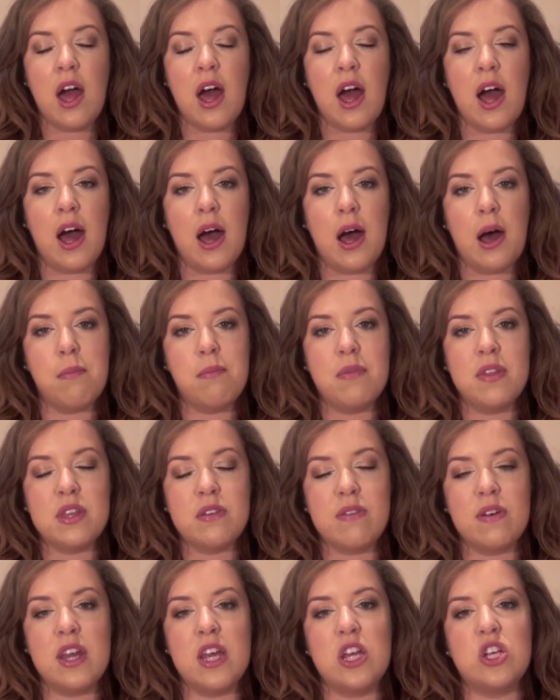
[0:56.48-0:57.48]
Um,
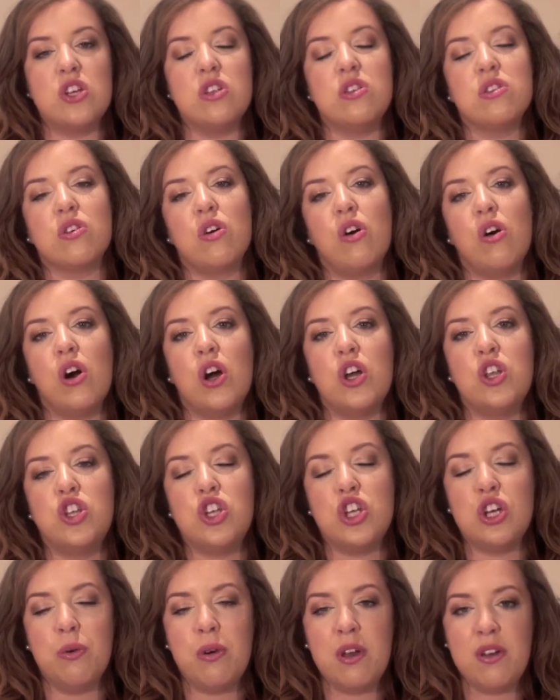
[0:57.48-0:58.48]
this foundation's got a
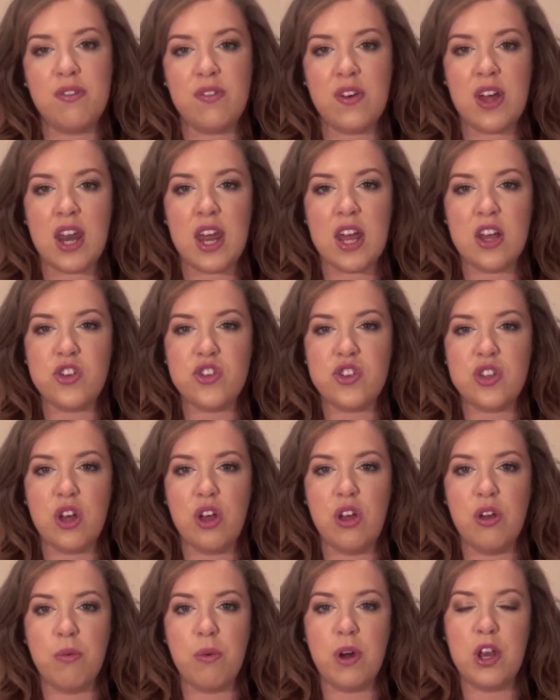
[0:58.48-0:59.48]
dewy finish
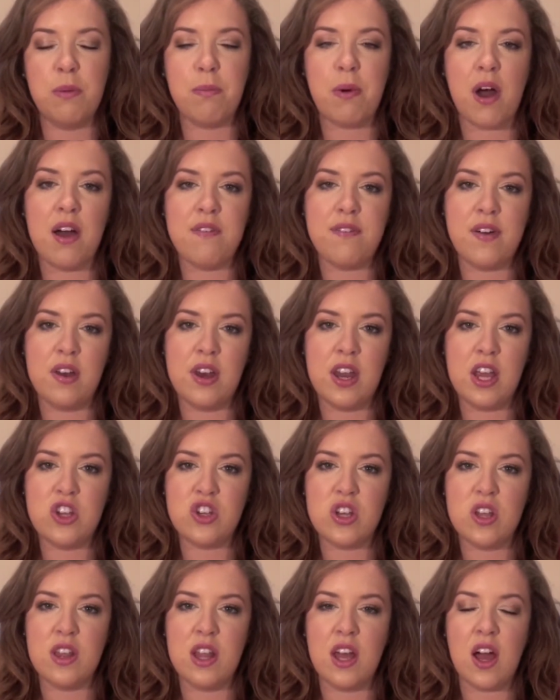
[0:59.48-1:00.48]
so when you buy a
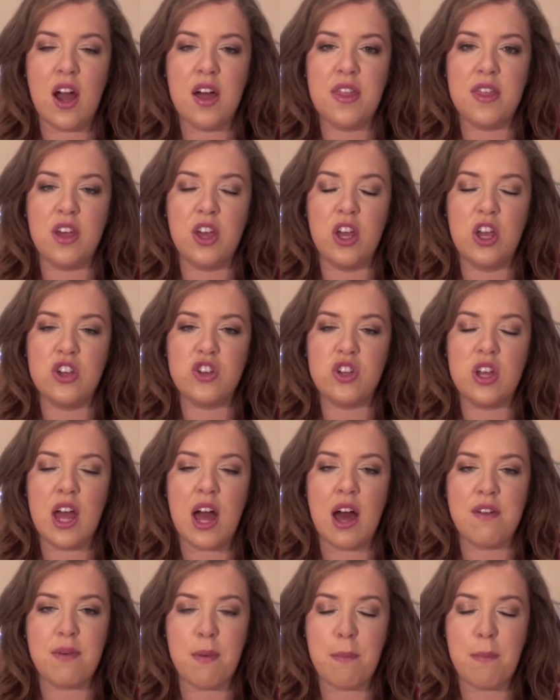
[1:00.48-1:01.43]
foundation they either usually have